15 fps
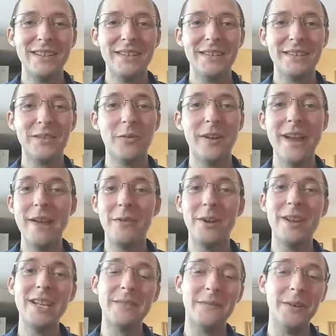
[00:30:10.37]
So whatever
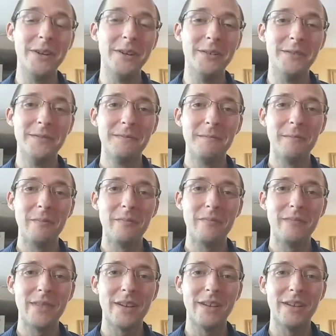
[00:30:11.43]
it is for you,
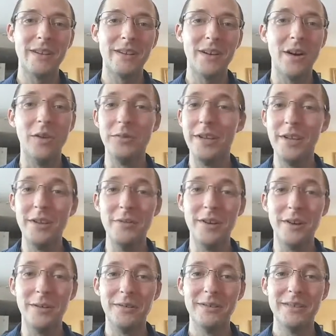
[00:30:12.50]
only you
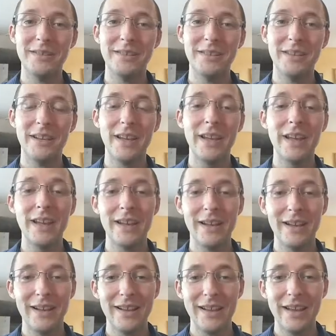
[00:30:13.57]
know.
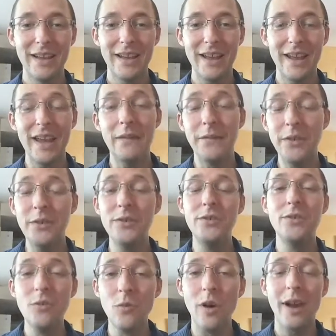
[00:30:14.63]
If you
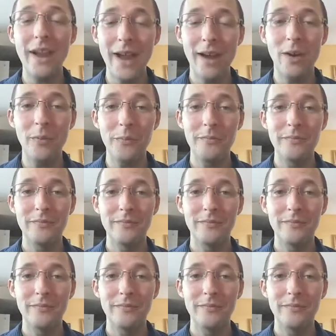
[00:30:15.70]
do want help,